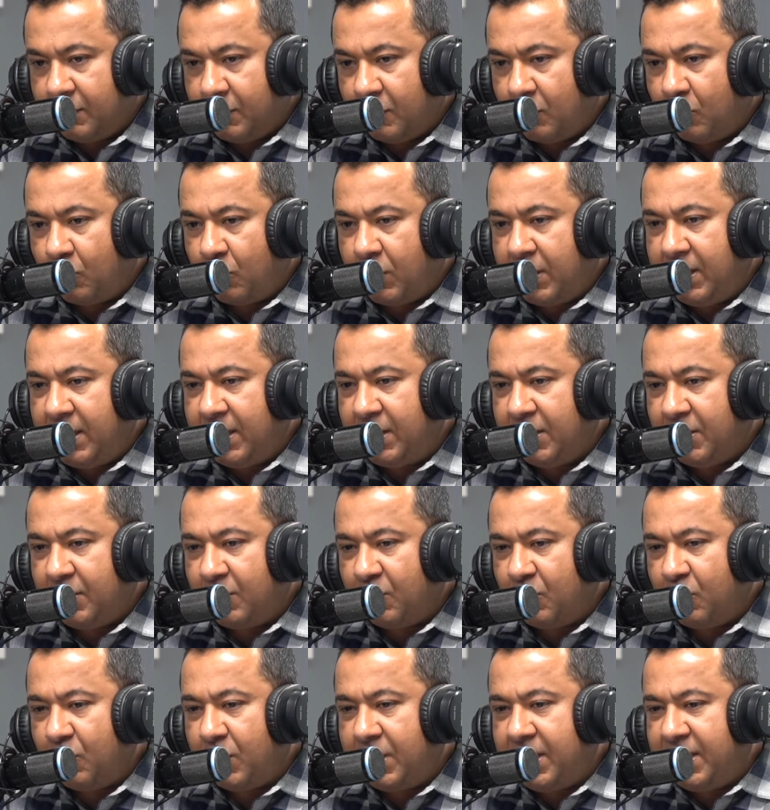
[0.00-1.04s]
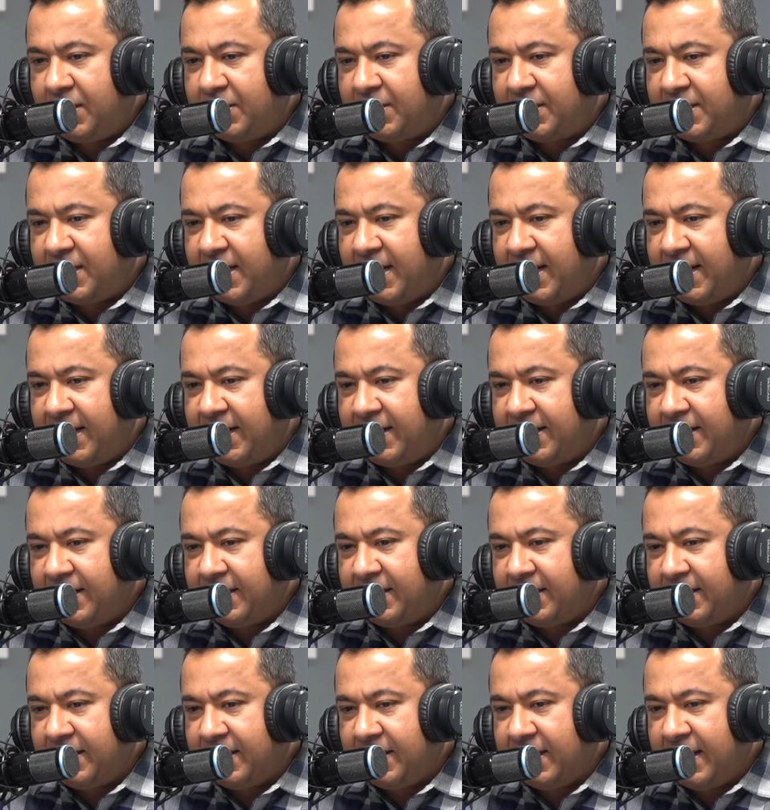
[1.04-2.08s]
what do you what do you think
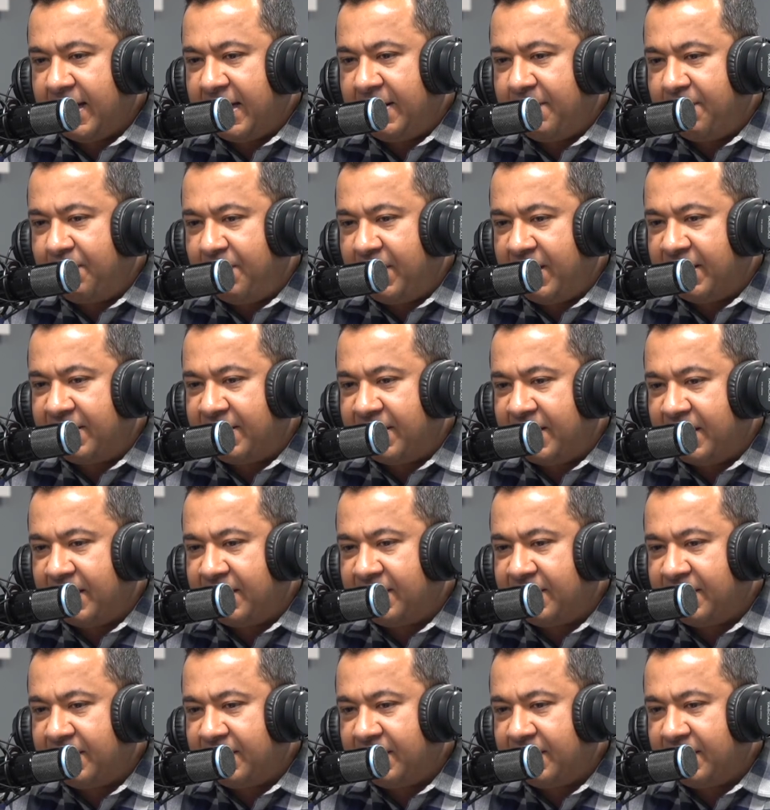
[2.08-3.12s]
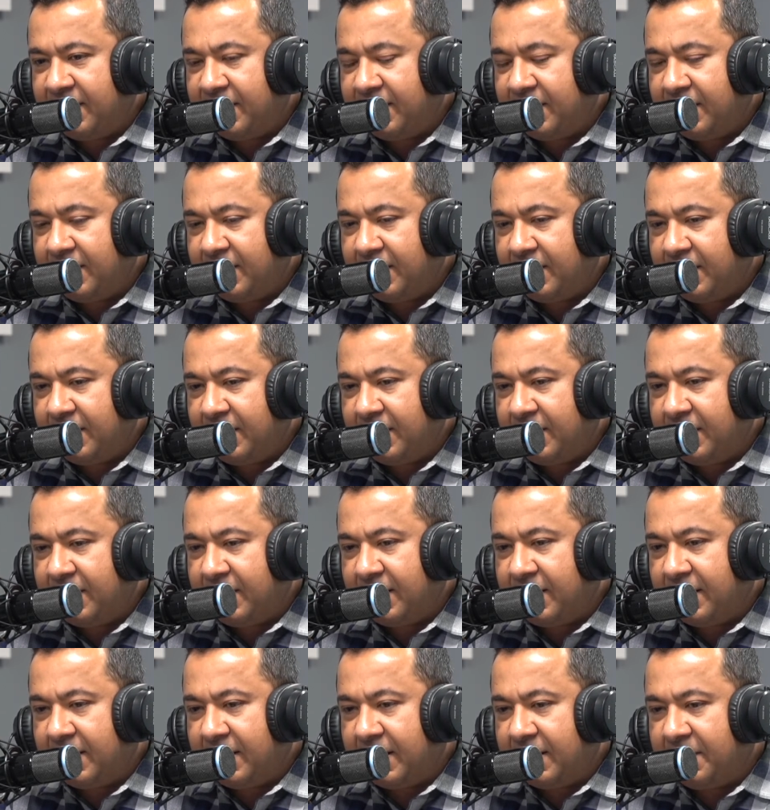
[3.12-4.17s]
in business
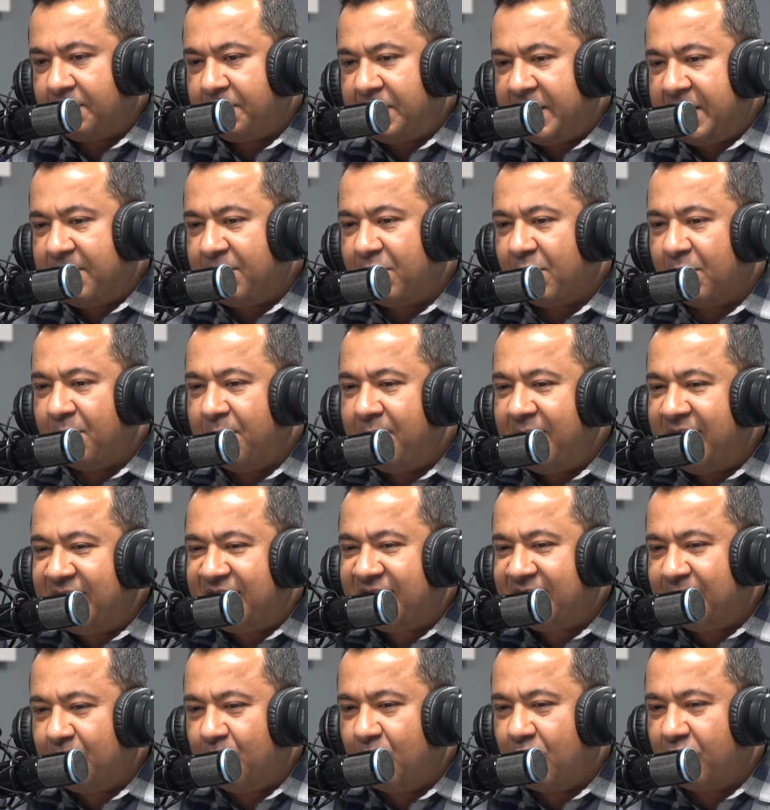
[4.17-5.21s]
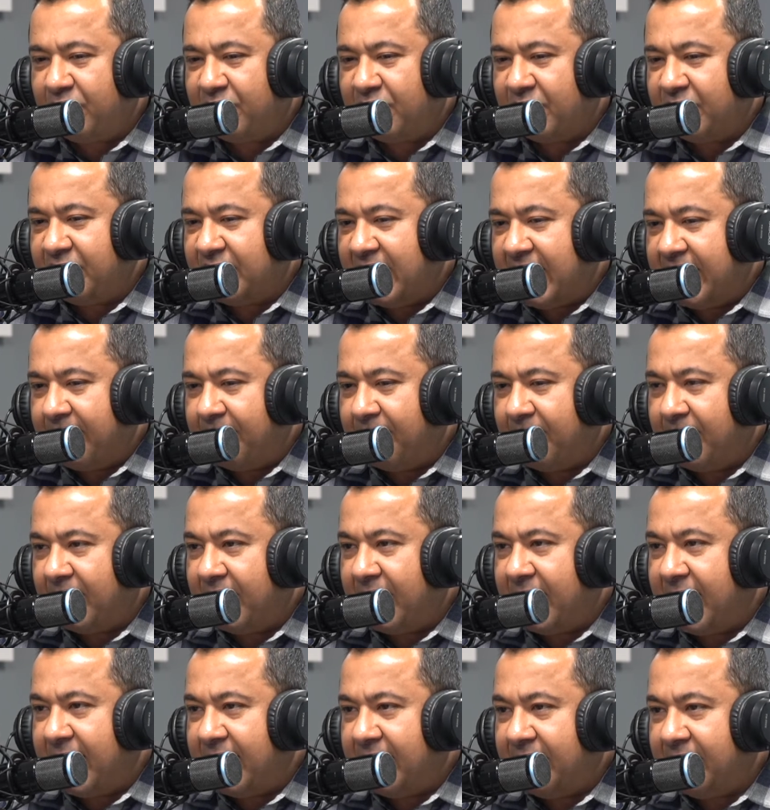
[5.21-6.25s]
people miss most of the time a
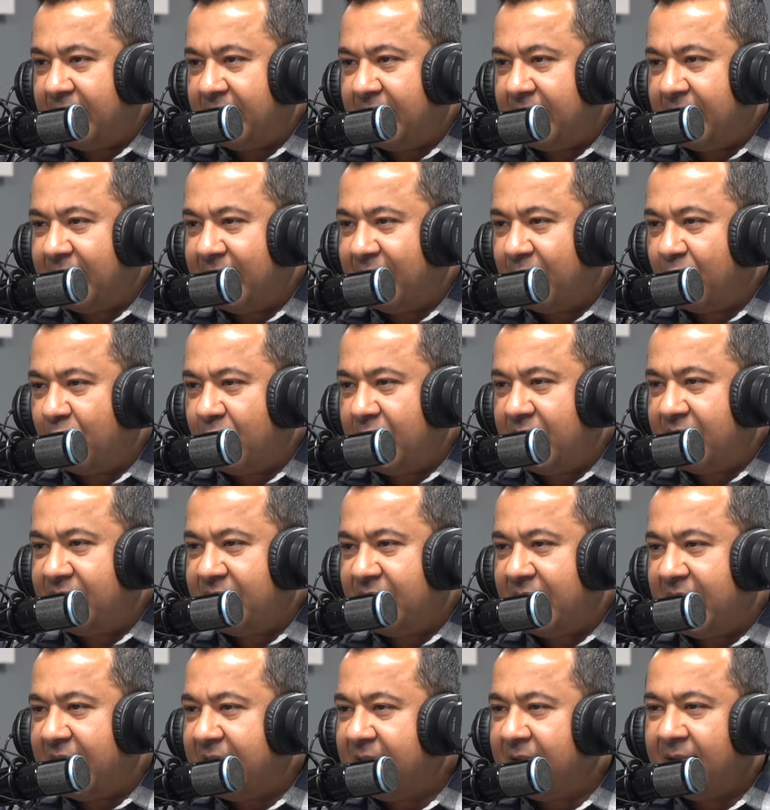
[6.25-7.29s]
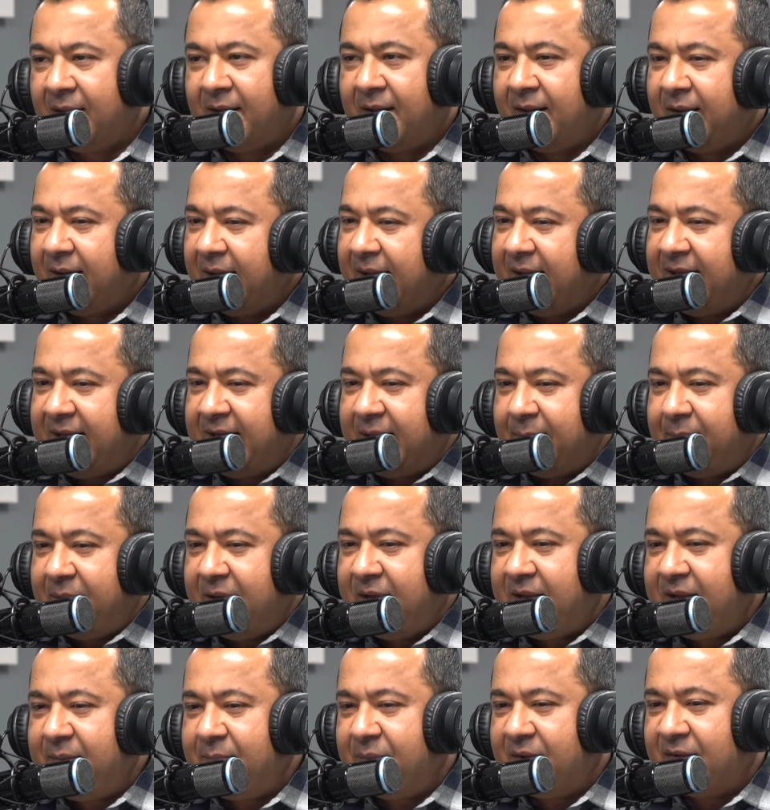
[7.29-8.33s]
lot? Like, what is it like? And it can be
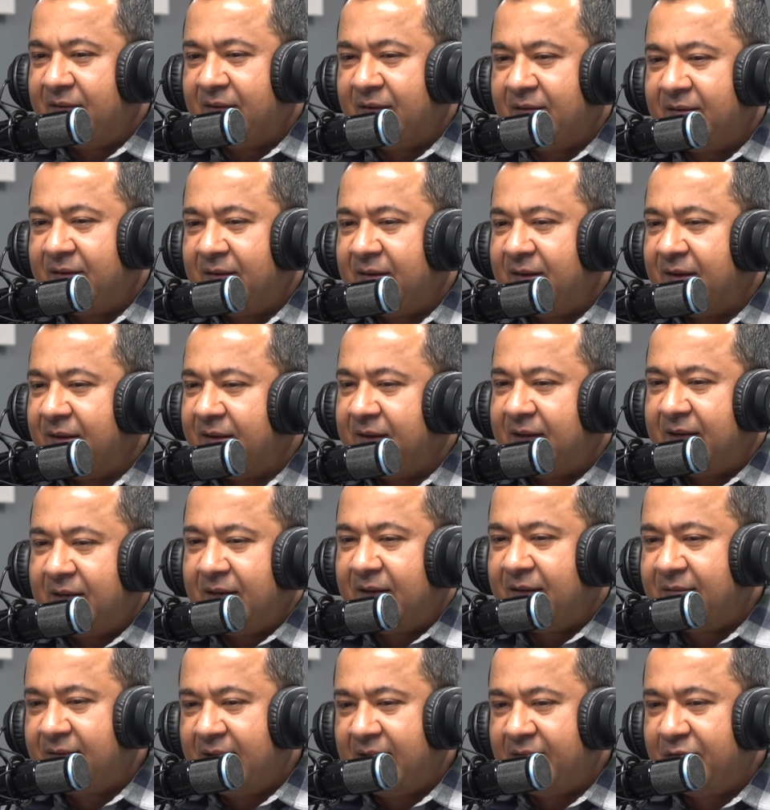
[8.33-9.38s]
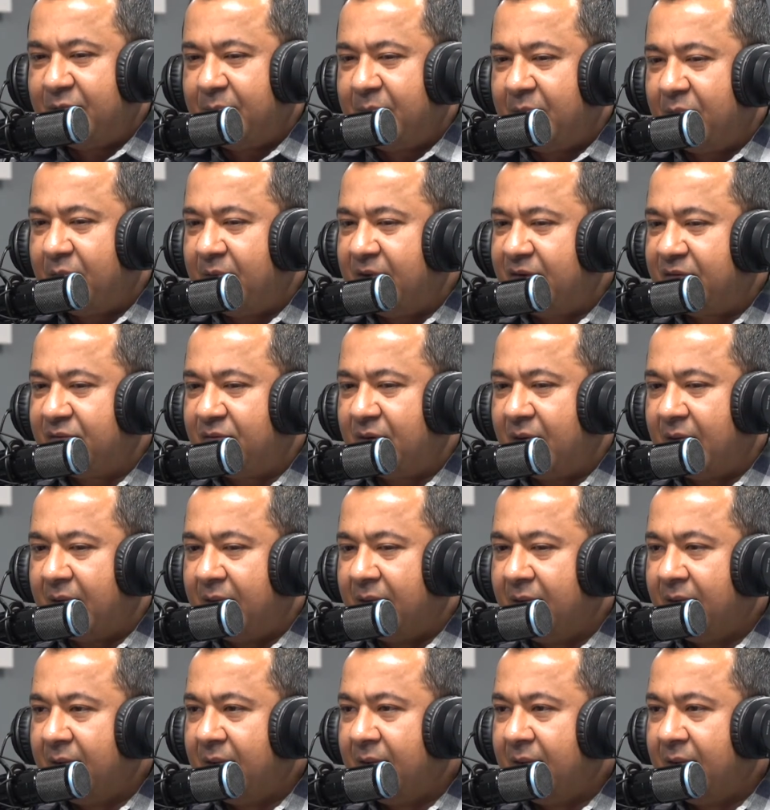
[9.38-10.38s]
any business. It doesn't have to be a restaurant.